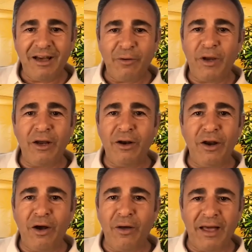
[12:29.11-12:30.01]
We all
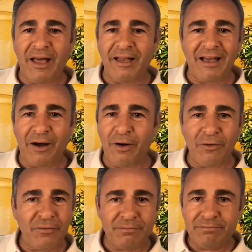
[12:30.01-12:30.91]
know that out
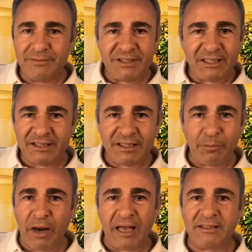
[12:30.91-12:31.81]
of 60
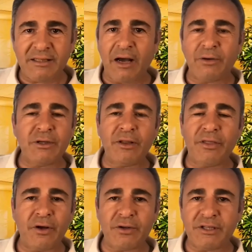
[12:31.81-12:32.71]
plus thousand
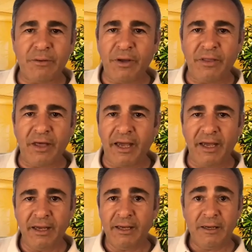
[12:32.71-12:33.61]
thoughts every
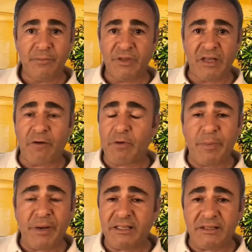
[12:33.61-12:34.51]
day, they are
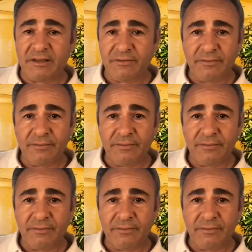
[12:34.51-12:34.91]
repetitive.